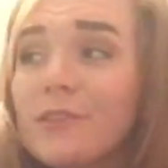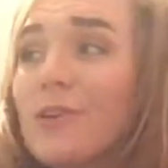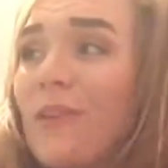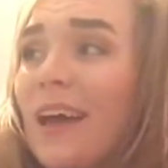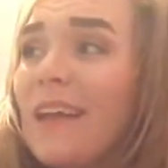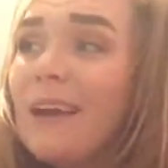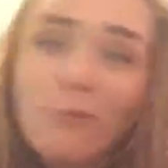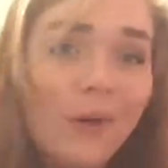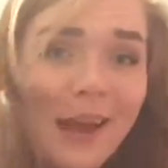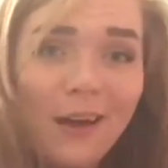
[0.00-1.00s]
So then
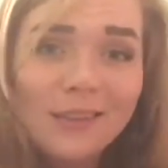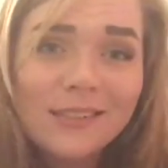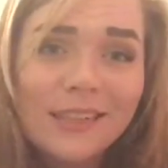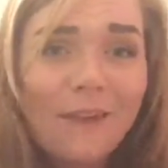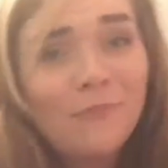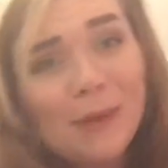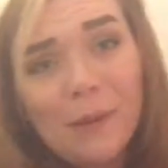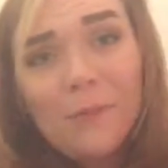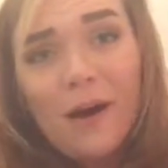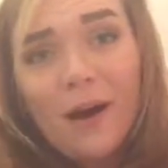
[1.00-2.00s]
everyone else left me and
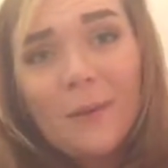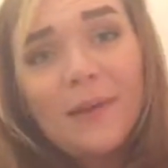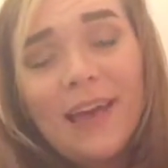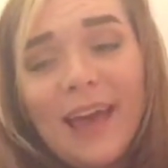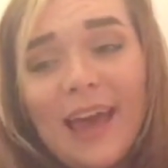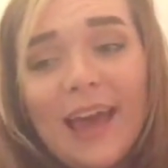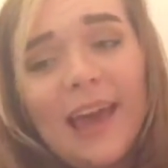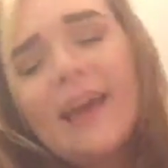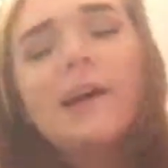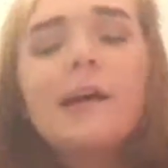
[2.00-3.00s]
my mom,
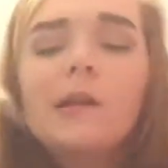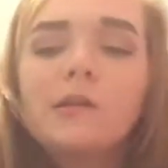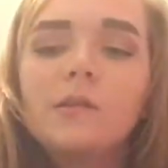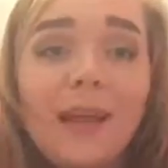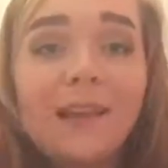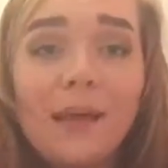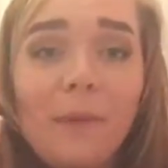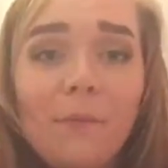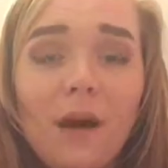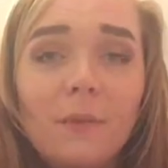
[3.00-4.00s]
and we cleaned
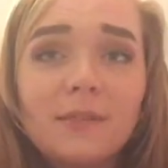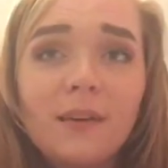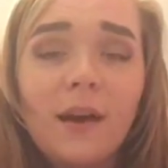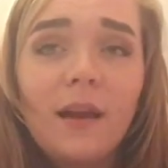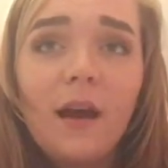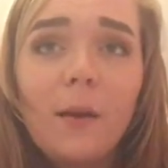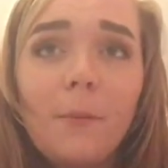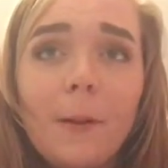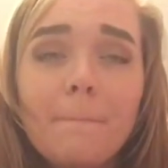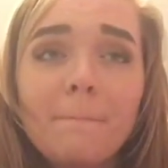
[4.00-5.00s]
my mom's cut up,
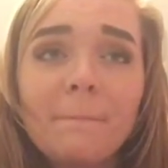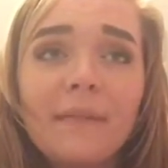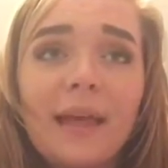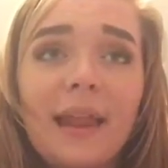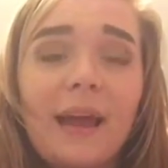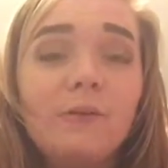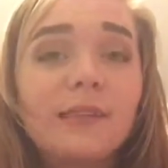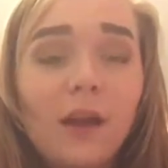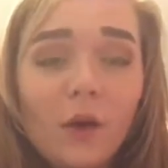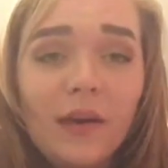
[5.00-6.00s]
and I was
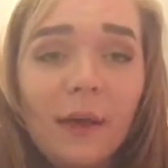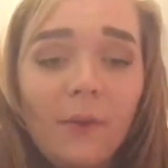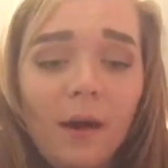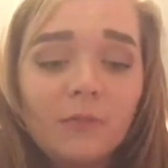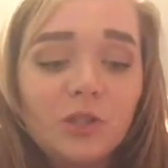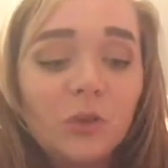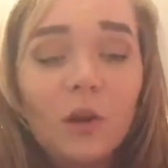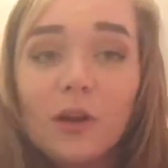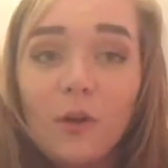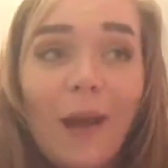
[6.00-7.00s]
like, okay, Mom, do you
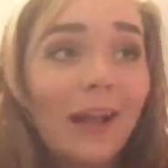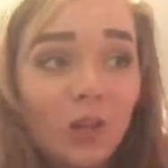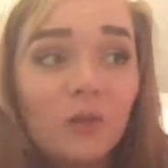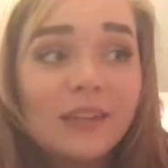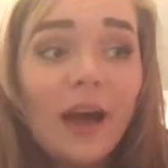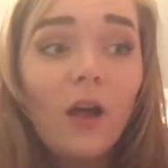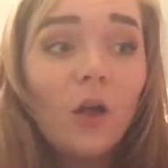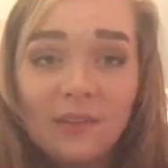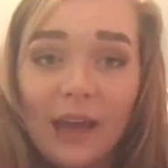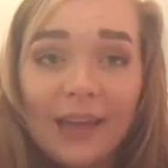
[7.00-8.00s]
want to go back to the
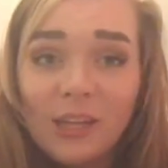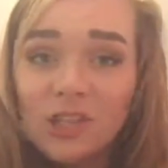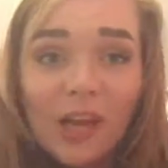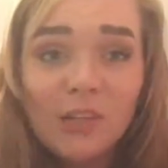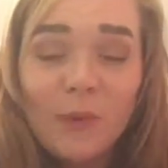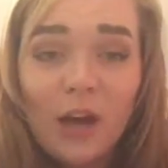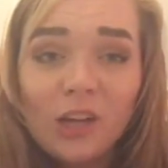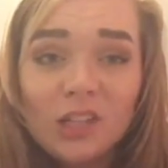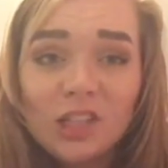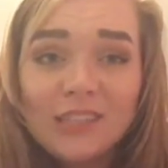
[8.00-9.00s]
hotel? I can change my
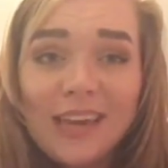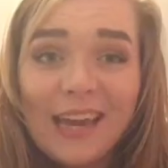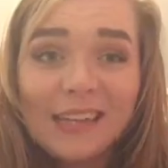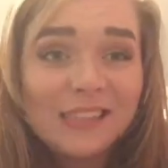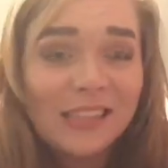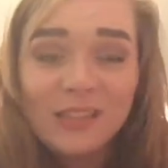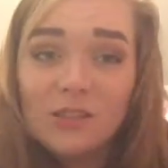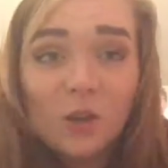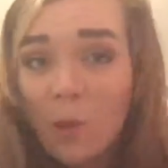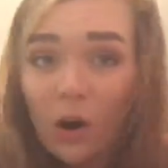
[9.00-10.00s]
audition date to
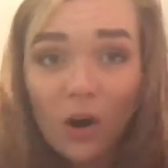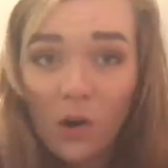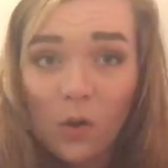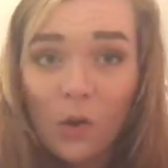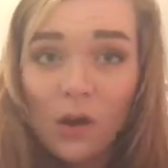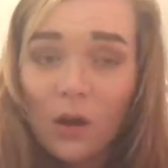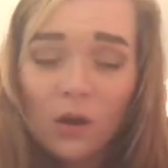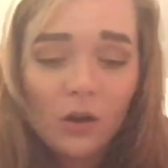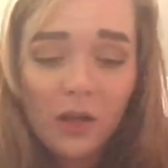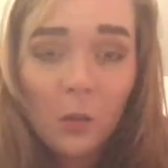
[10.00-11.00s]
tomorrow,
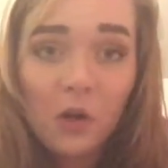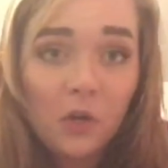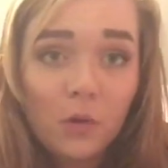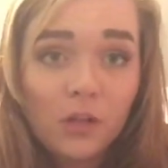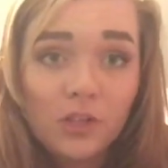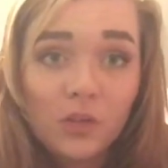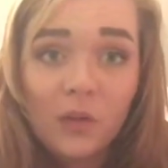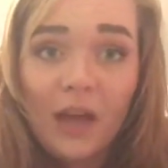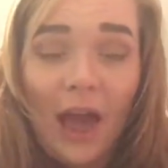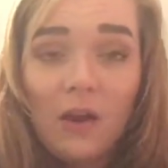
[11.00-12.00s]
or what do you want to
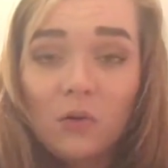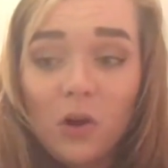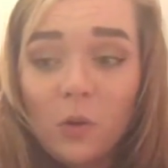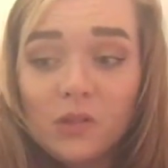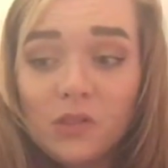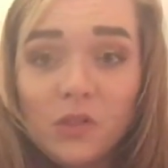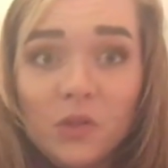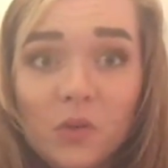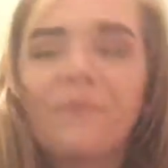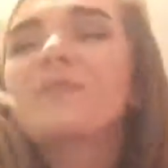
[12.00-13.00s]
do? I don't know what to
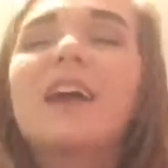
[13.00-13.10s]
do.